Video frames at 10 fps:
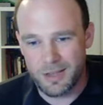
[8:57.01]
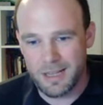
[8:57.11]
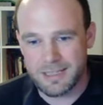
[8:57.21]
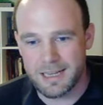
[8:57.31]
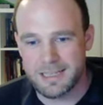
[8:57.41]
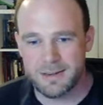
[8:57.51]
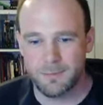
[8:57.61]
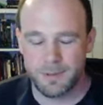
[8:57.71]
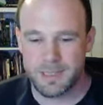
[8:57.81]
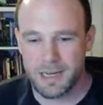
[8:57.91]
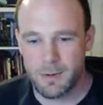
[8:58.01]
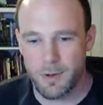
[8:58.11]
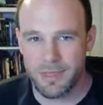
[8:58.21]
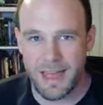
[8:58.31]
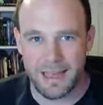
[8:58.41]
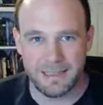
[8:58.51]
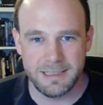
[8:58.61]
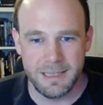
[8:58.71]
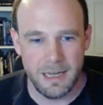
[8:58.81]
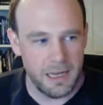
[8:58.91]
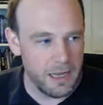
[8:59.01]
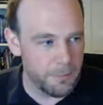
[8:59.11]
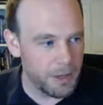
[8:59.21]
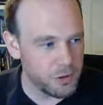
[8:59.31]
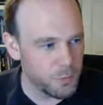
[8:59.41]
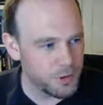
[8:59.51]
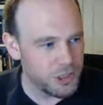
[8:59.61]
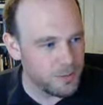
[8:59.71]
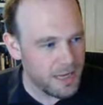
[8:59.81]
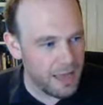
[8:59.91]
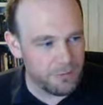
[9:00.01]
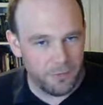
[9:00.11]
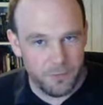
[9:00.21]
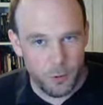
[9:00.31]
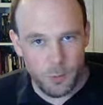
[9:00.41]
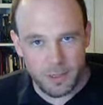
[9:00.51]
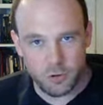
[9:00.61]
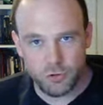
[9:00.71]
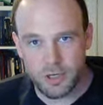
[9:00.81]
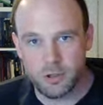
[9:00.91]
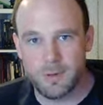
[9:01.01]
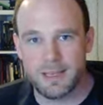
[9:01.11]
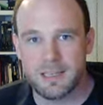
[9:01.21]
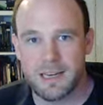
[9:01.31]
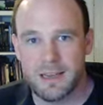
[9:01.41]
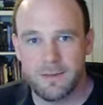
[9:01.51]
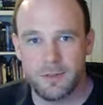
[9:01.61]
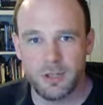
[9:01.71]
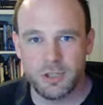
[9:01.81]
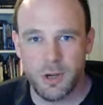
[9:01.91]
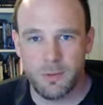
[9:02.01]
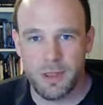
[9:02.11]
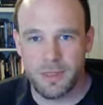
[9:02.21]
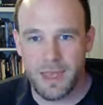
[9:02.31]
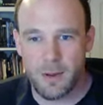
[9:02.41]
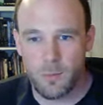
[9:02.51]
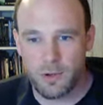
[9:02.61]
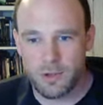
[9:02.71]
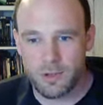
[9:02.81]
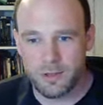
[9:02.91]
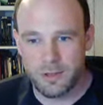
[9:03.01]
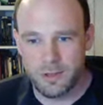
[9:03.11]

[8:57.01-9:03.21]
I, I didn't particularly want that, but I just wanted them to have a few little tricks up their sleeve that showed that they were